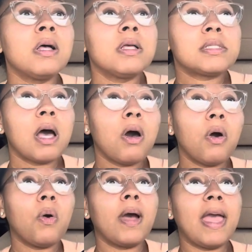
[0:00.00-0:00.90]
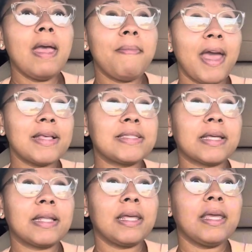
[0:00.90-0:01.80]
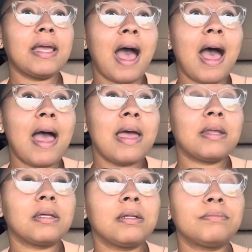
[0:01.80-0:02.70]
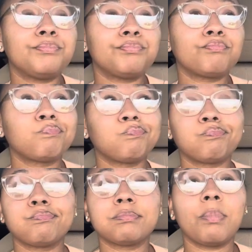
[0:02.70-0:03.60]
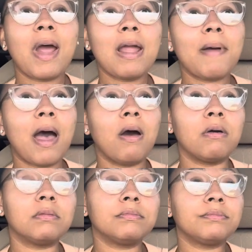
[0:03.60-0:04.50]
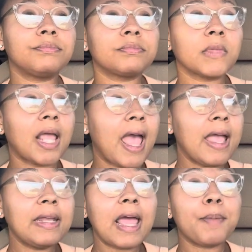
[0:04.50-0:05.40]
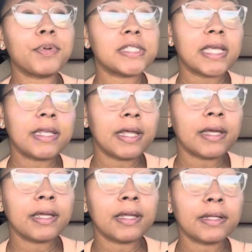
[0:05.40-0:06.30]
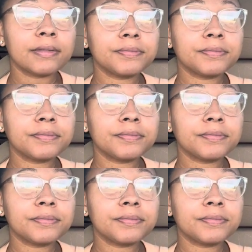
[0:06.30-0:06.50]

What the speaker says: So it basically got probably about 88% done.